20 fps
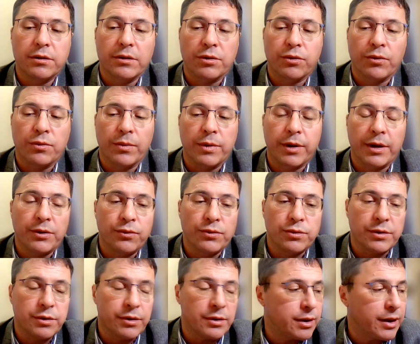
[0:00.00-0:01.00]
So we're
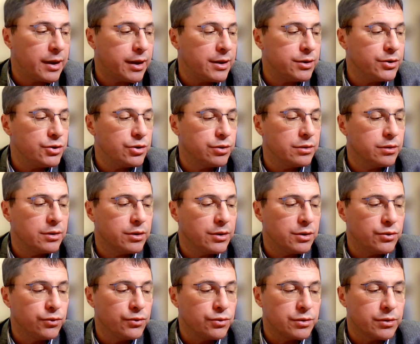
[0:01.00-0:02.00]
using hedging,
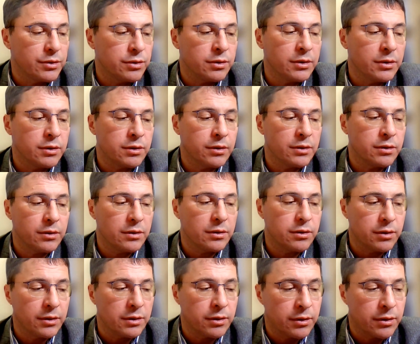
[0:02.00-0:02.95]
using